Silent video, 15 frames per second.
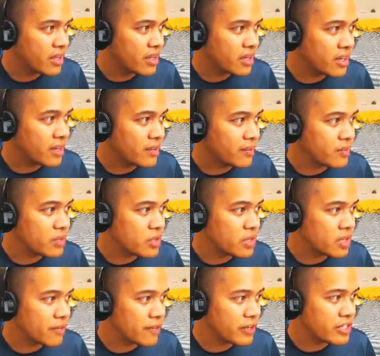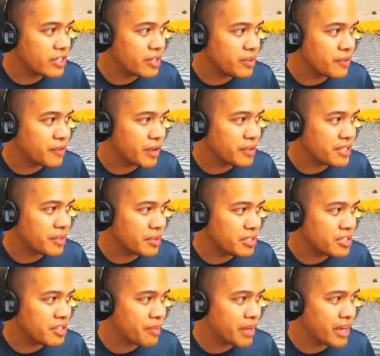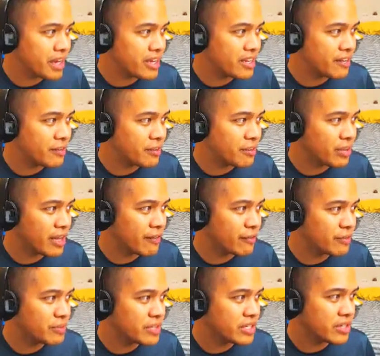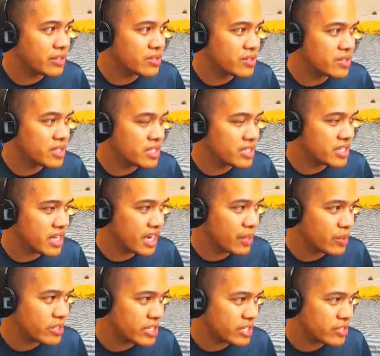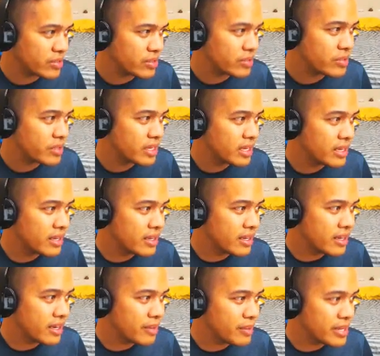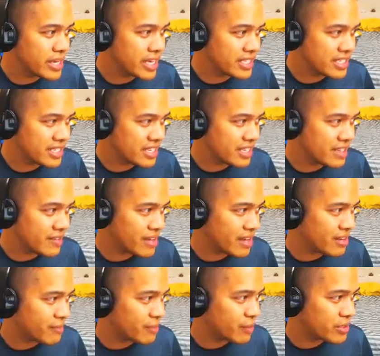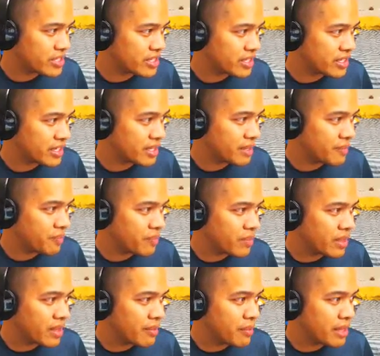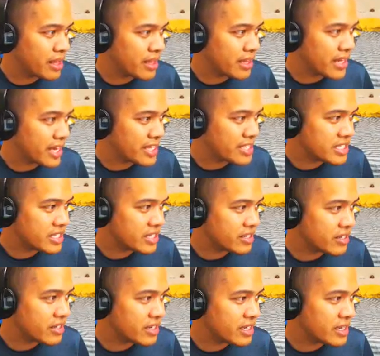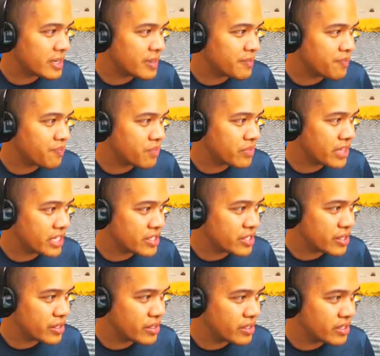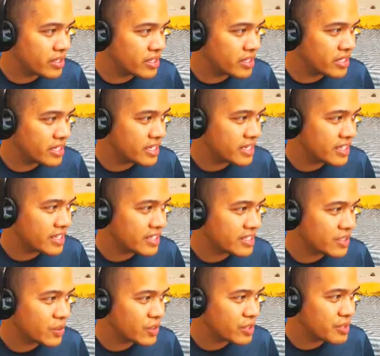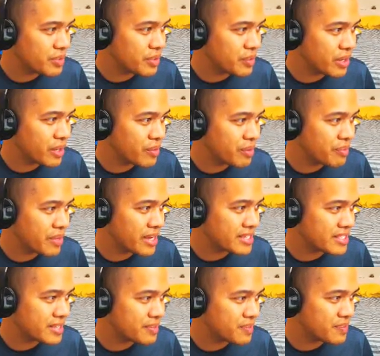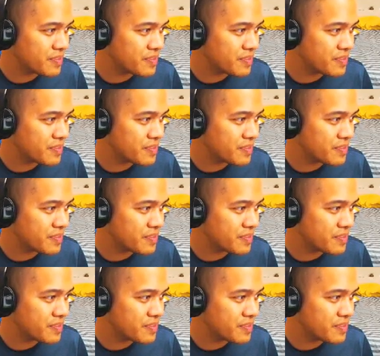If I was able to jump high enough on platforms, you could also see the sky, which I drew. But you can't see any of that, unfortunately. But yeah, the cats here, they turn towards me when I run past them.